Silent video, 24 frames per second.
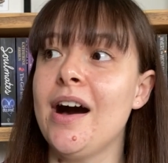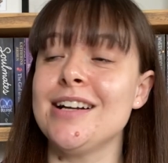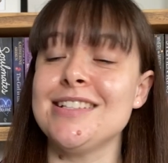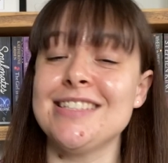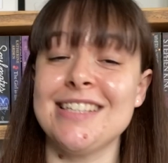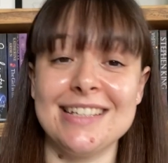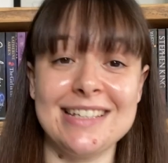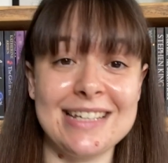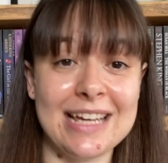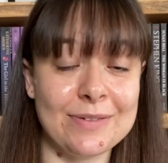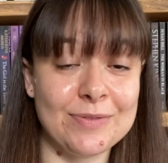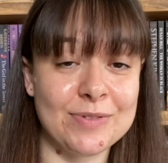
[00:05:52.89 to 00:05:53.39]

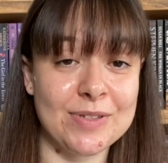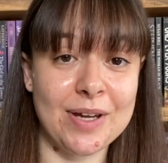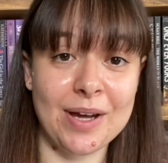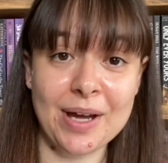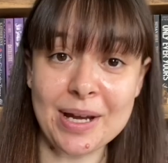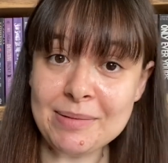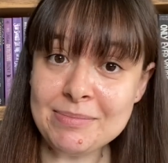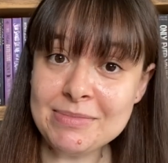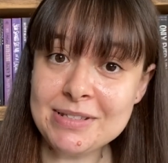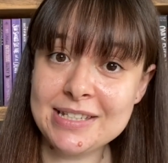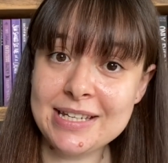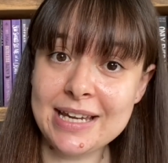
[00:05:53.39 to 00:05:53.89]
Didn't have
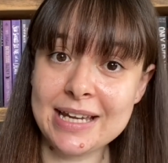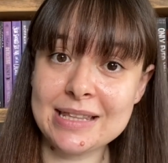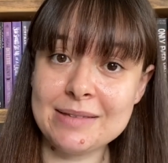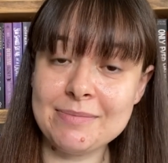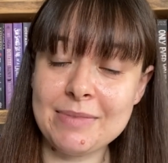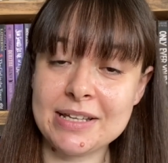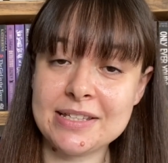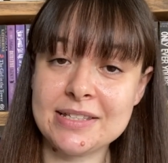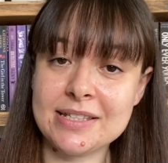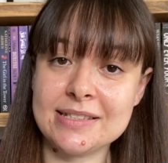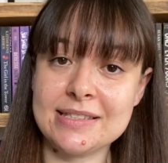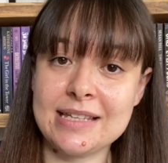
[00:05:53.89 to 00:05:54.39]
time to take the
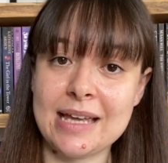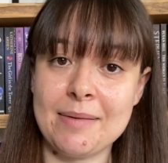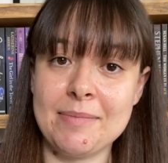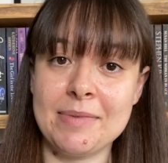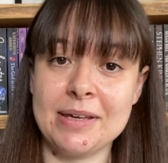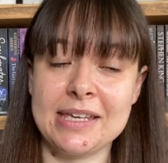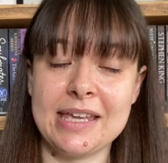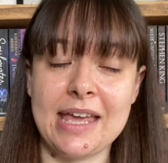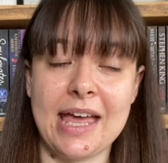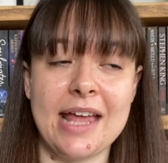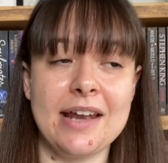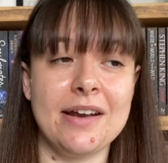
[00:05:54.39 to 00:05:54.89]
maths exam
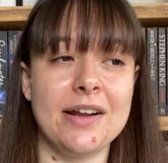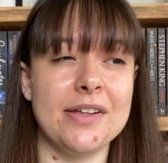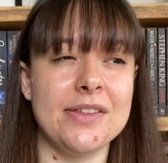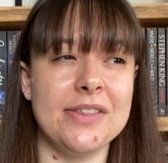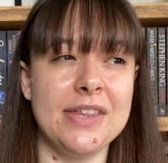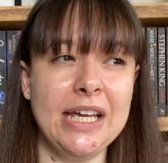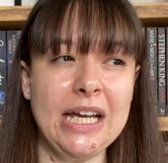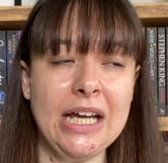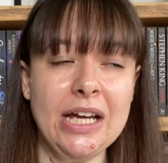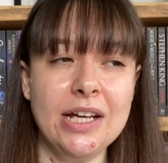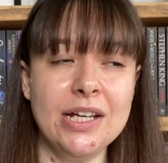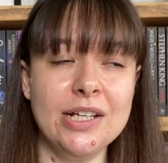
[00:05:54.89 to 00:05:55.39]
again. I
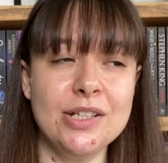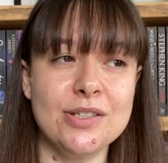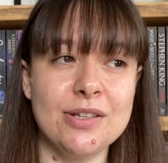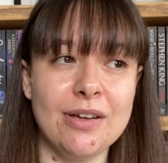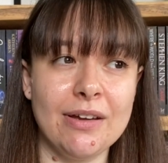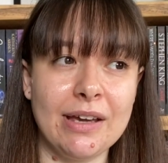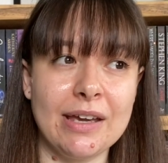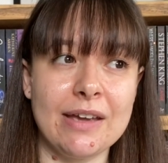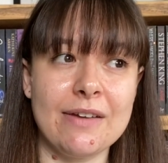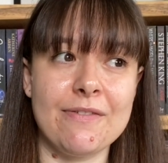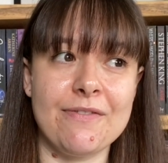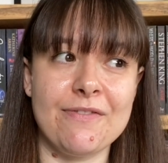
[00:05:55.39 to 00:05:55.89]
think I
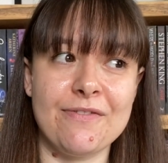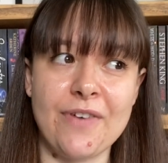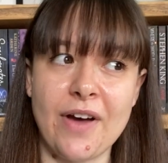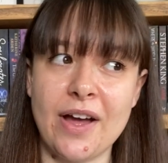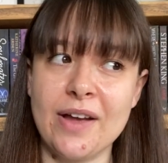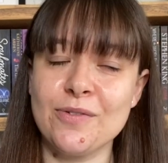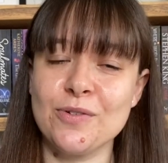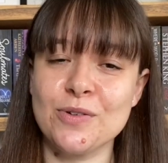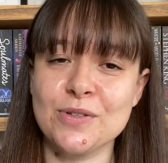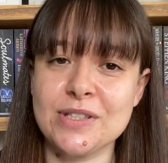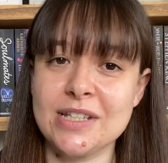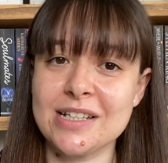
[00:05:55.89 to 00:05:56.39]
took it
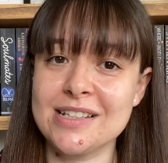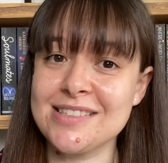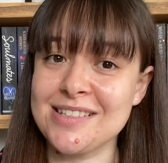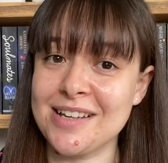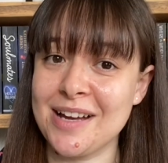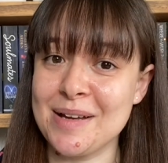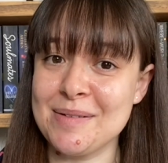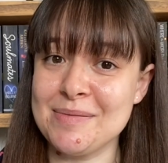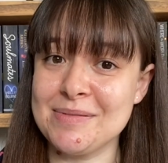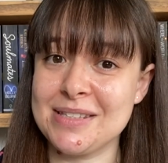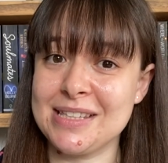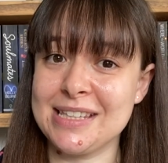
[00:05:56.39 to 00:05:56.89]
5 or 6
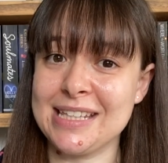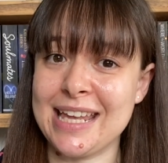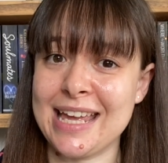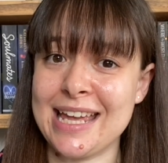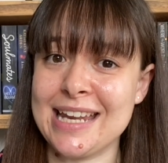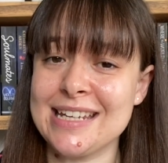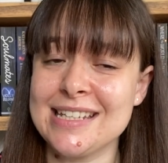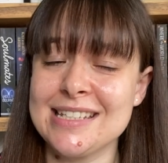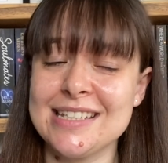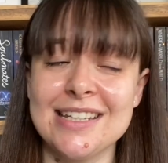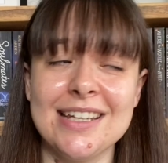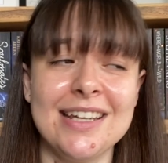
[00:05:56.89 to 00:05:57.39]
times in the
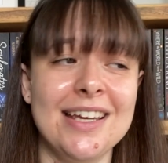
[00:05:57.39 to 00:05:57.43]
end,